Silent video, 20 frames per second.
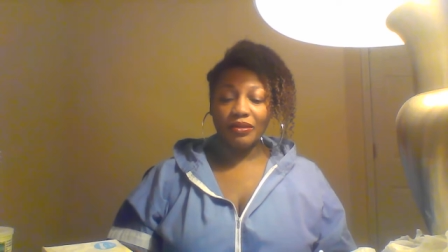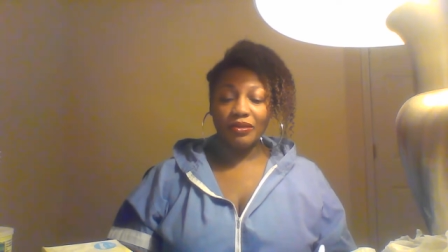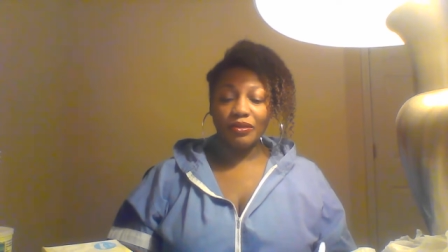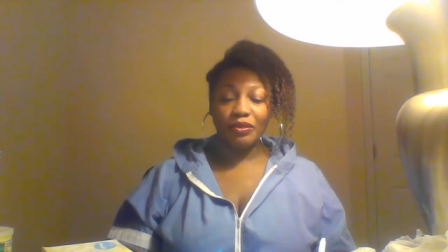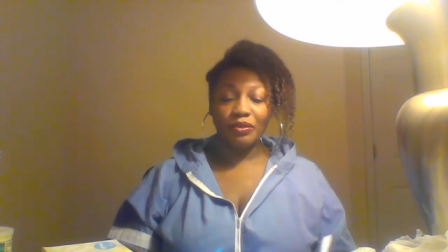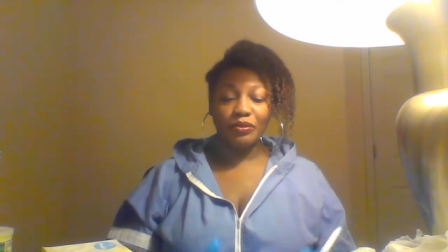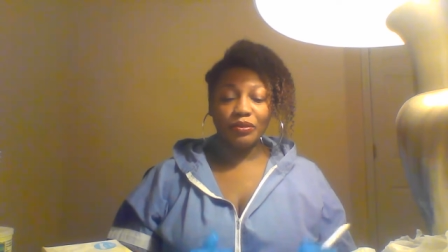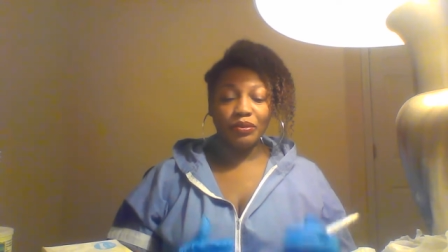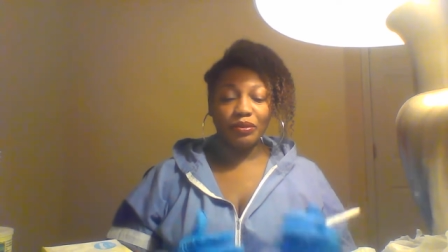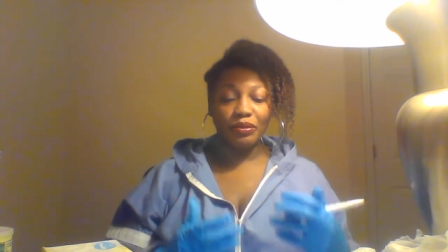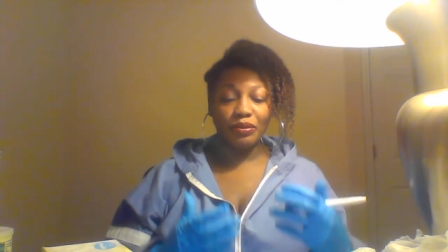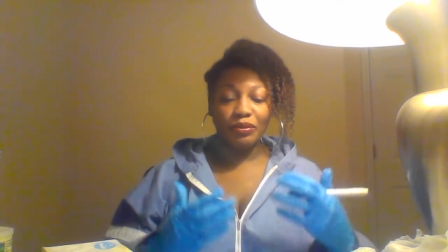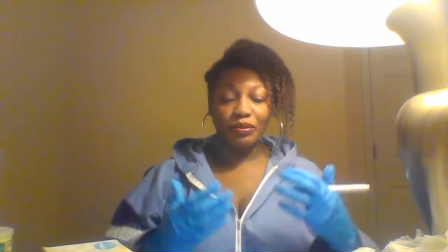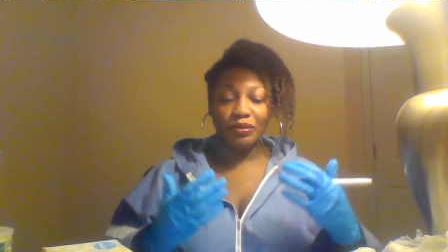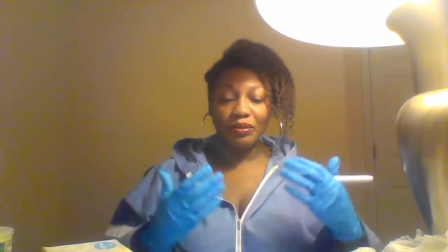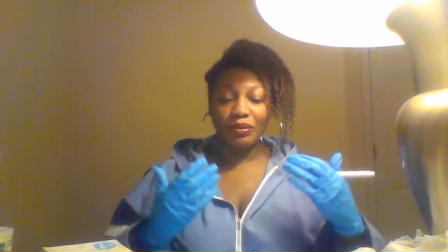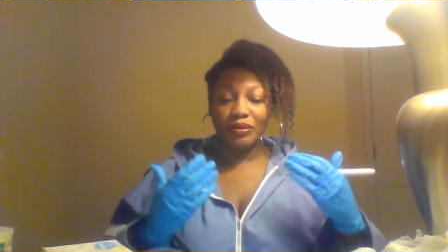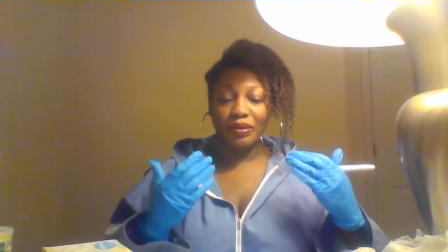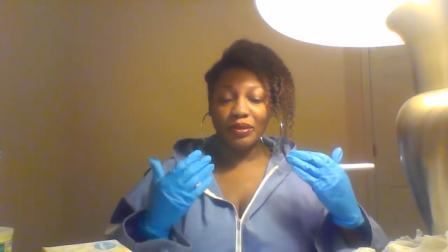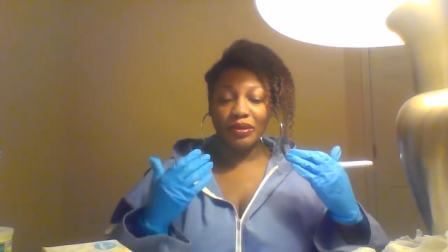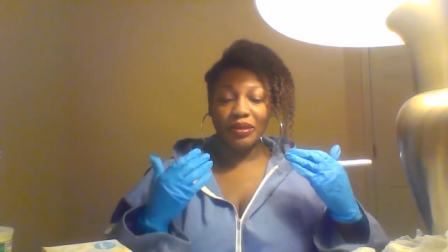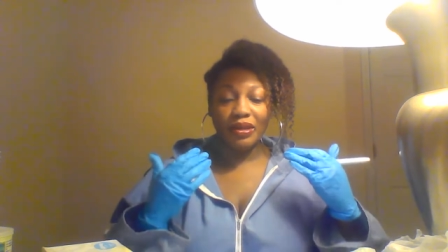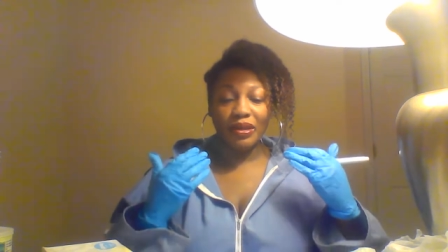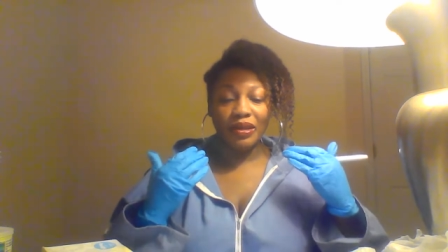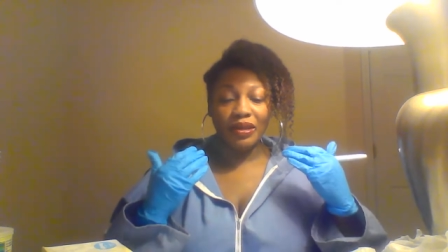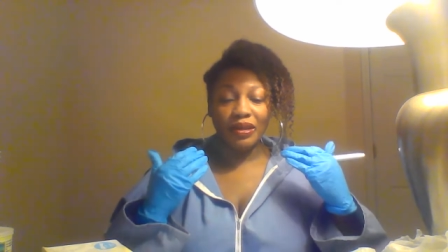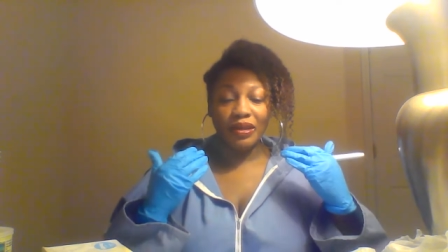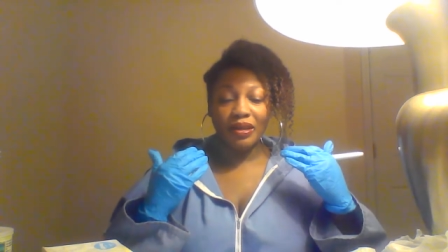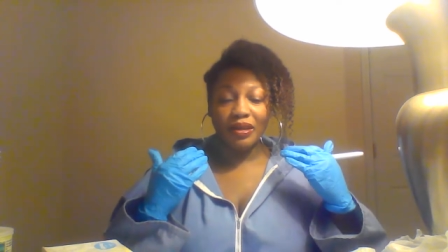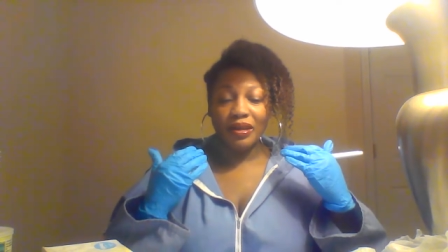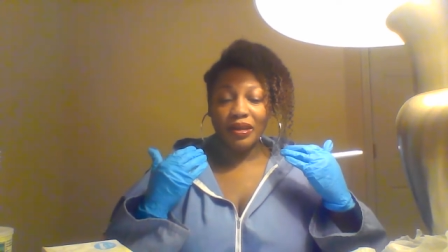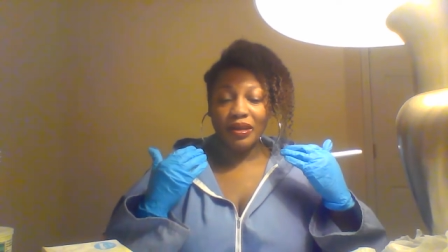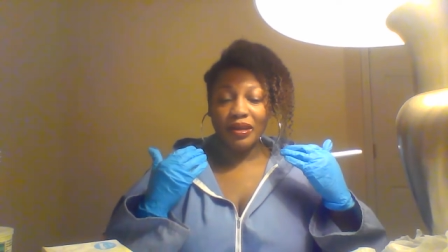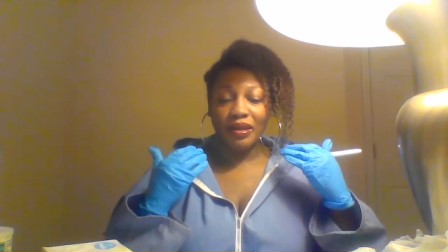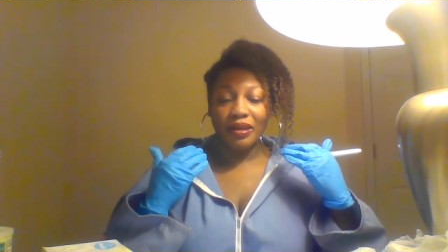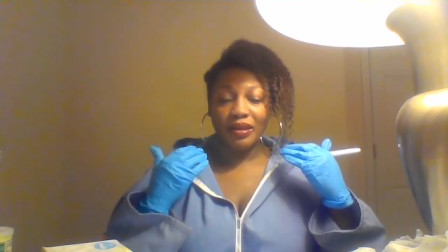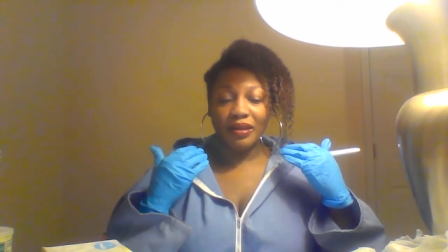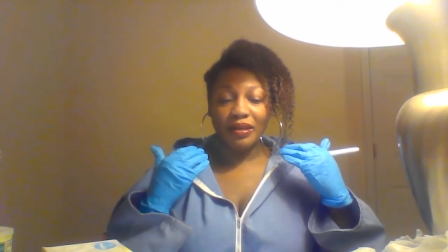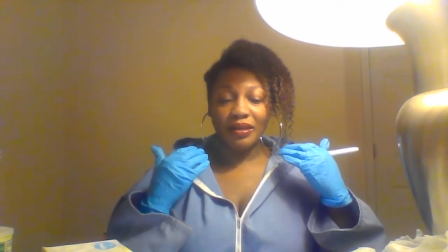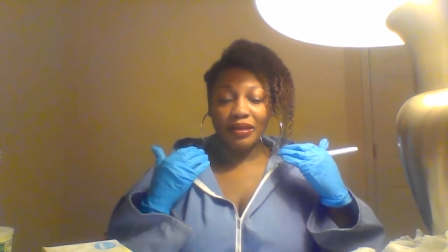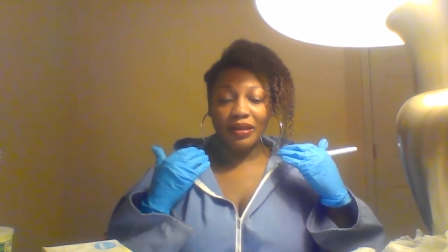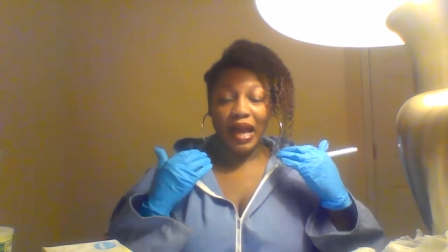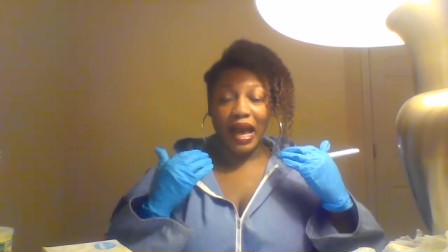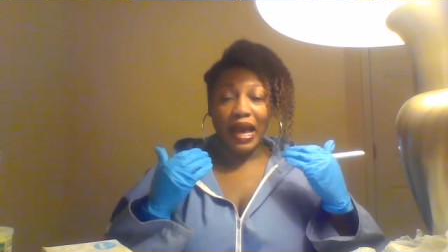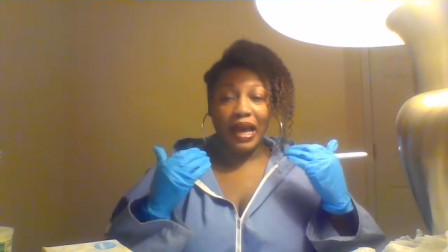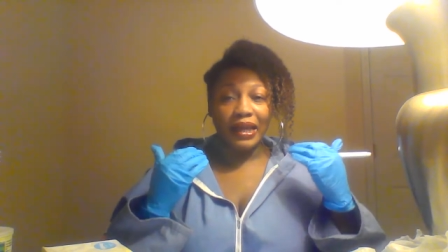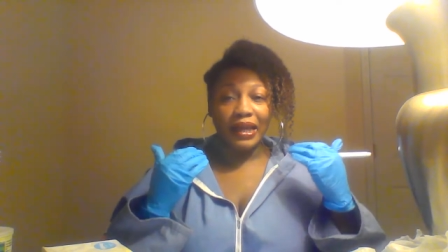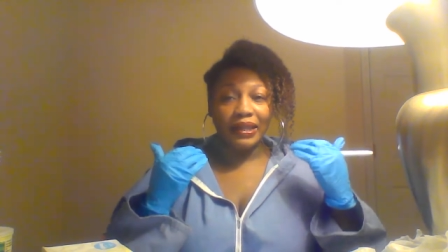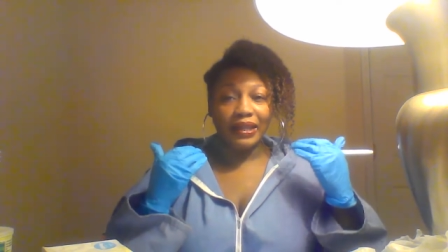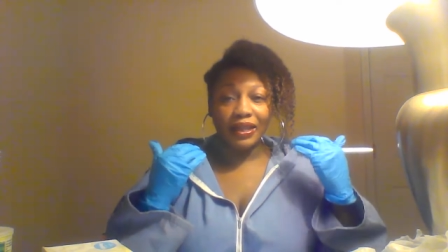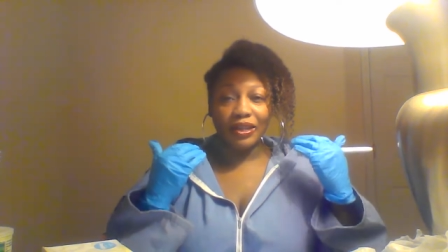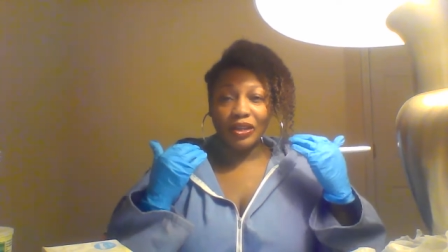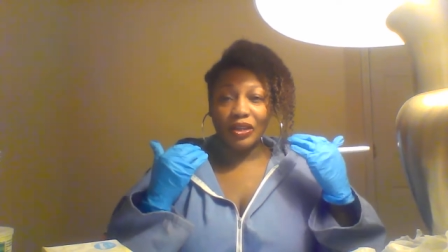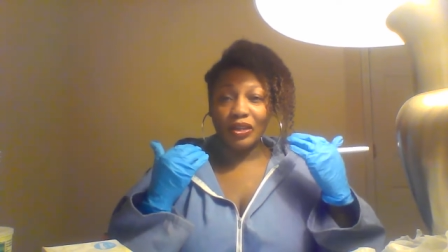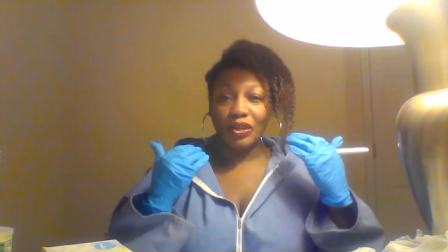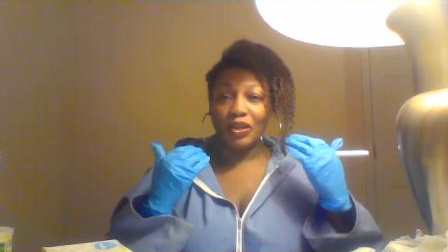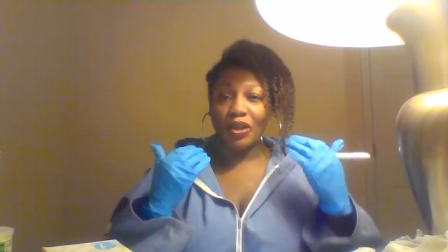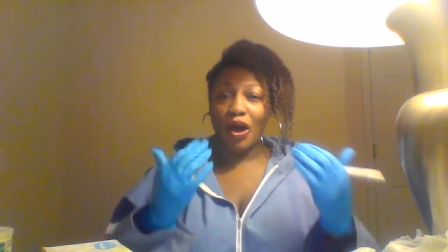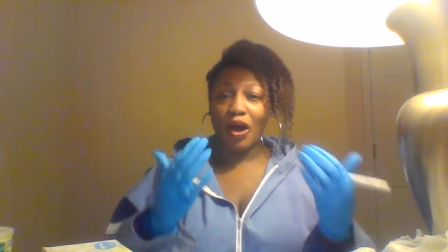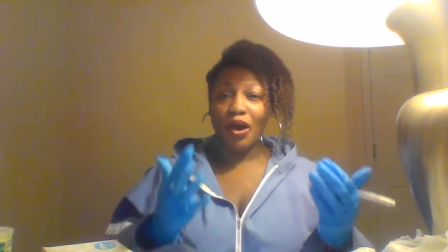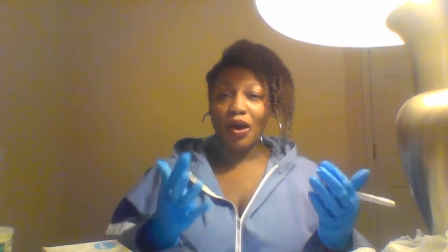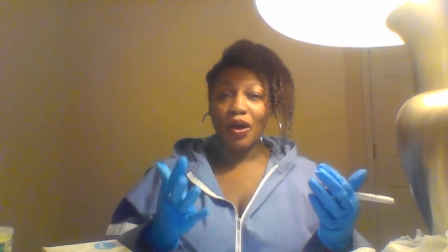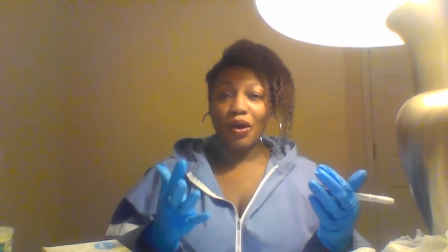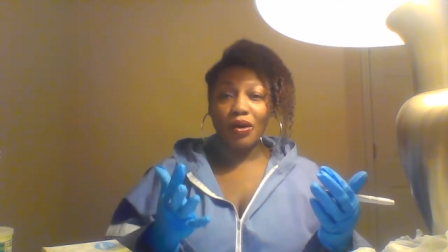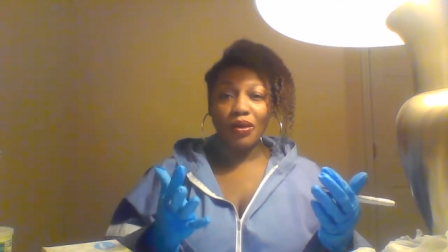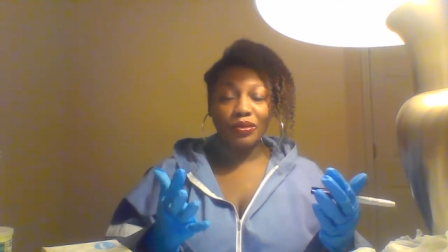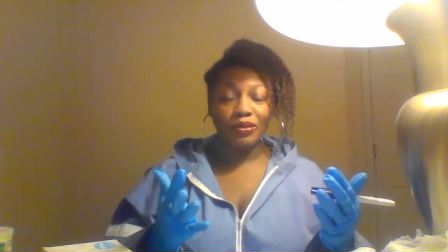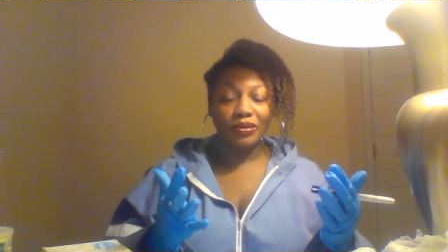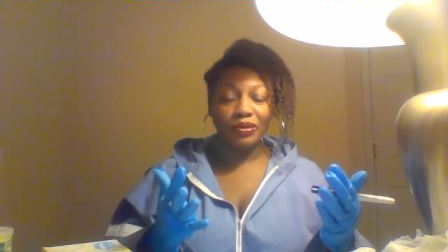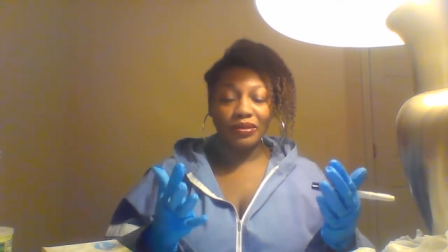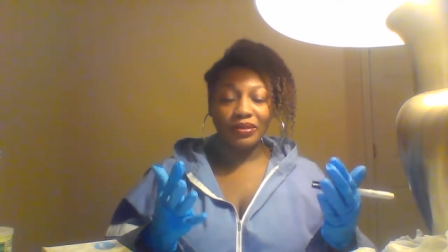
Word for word: through God and y'all's